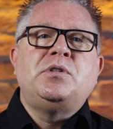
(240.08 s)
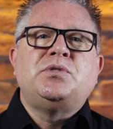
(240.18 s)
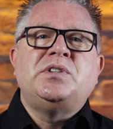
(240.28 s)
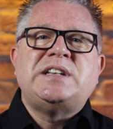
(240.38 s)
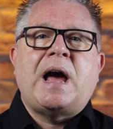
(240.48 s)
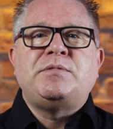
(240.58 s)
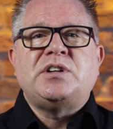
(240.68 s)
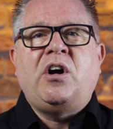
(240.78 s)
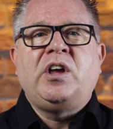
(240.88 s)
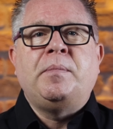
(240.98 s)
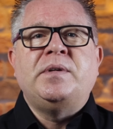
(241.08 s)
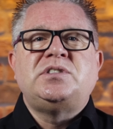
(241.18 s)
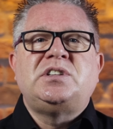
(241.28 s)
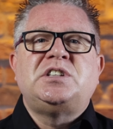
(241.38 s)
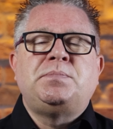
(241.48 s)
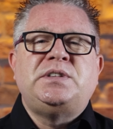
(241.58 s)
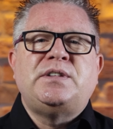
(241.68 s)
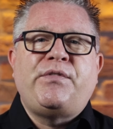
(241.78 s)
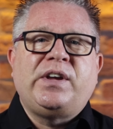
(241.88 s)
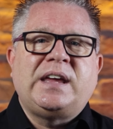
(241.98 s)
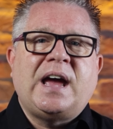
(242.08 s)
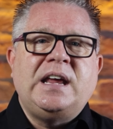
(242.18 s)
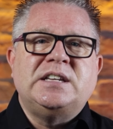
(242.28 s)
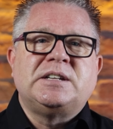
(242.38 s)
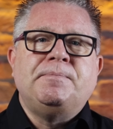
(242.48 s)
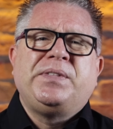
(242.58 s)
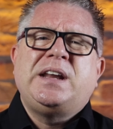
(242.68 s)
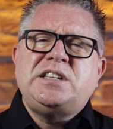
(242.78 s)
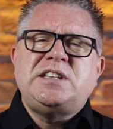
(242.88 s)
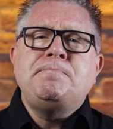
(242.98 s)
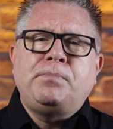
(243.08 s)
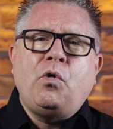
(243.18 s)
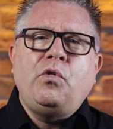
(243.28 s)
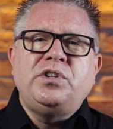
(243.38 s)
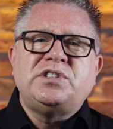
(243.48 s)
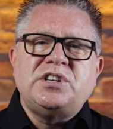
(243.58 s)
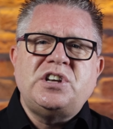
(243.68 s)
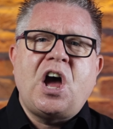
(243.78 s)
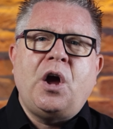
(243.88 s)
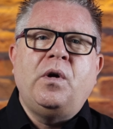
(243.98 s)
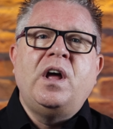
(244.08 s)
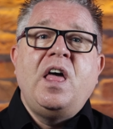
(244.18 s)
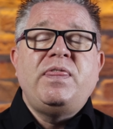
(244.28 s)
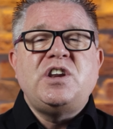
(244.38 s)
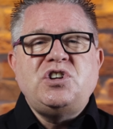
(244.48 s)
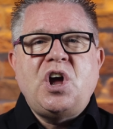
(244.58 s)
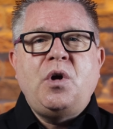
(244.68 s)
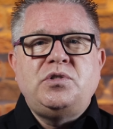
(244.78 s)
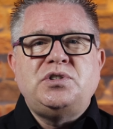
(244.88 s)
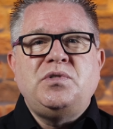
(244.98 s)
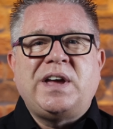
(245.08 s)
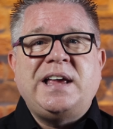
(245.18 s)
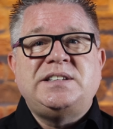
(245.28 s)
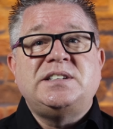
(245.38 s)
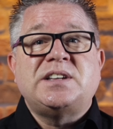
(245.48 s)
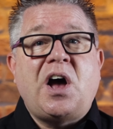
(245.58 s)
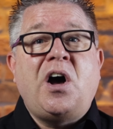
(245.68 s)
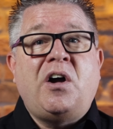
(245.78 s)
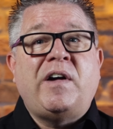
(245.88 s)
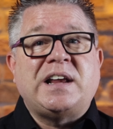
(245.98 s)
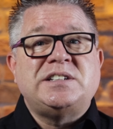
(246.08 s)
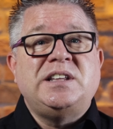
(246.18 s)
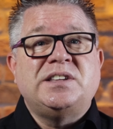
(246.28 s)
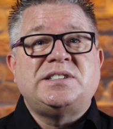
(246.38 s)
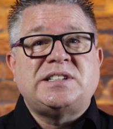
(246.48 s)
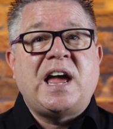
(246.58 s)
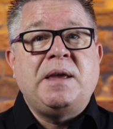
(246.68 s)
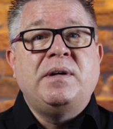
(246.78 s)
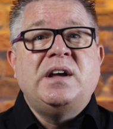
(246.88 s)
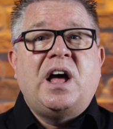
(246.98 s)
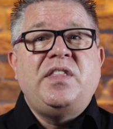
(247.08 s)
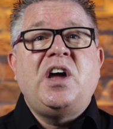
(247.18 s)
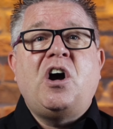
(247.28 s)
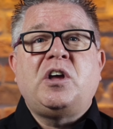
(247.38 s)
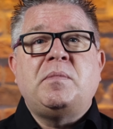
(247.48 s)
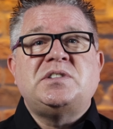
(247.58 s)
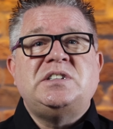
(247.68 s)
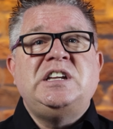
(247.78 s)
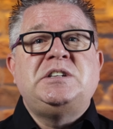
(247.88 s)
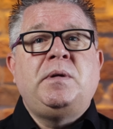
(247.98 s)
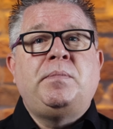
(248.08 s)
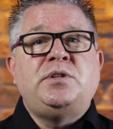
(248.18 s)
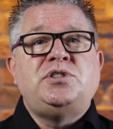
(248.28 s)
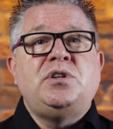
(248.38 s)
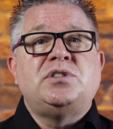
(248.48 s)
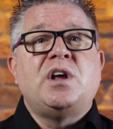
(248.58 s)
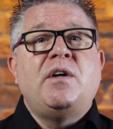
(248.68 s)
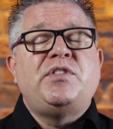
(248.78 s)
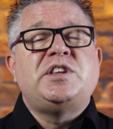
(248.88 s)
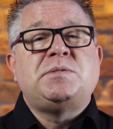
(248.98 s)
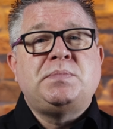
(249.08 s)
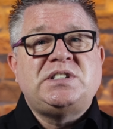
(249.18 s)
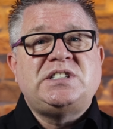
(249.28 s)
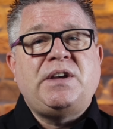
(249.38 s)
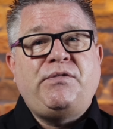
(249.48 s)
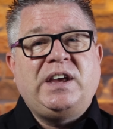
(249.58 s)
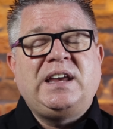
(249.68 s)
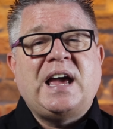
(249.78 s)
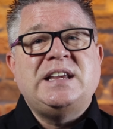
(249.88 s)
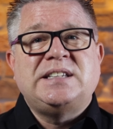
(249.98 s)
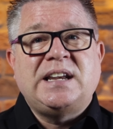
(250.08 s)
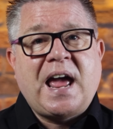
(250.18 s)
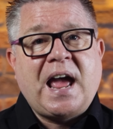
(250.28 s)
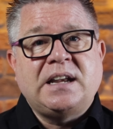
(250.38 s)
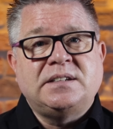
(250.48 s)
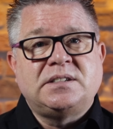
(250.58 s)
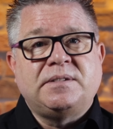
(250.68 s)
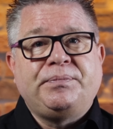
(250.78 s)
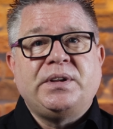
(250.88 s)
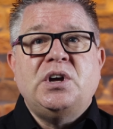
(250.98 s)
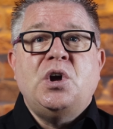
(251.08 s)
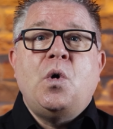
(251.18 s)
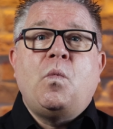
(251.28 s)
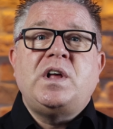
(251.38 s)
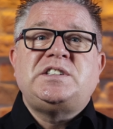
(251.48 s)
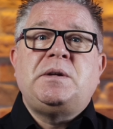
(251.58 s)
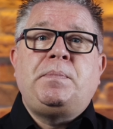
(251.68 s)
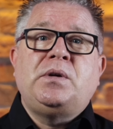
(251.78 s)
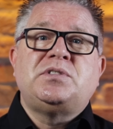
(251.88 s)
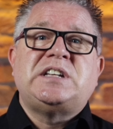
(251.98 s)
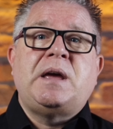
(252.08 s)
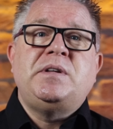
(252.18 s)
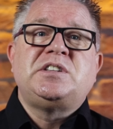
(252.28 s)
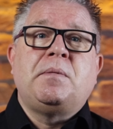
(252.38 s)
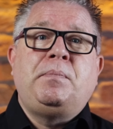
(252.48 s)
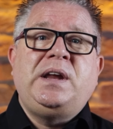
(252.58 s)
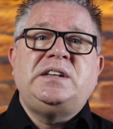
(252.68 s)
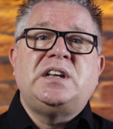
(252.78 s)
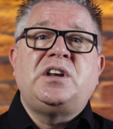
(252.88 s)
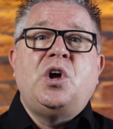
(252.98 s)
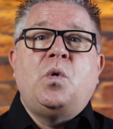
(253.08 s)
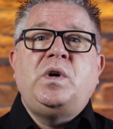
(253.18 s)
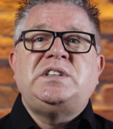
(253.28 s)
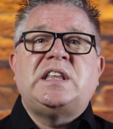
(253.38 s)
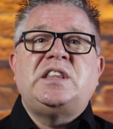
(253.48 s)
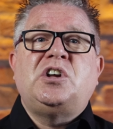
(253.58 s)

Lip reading: to adapt arguments to the specific case. And it's important to know that no two cases are actually the same and the arguments need to be produced for the specific case in hand. Once an appeal statement is completed, we send the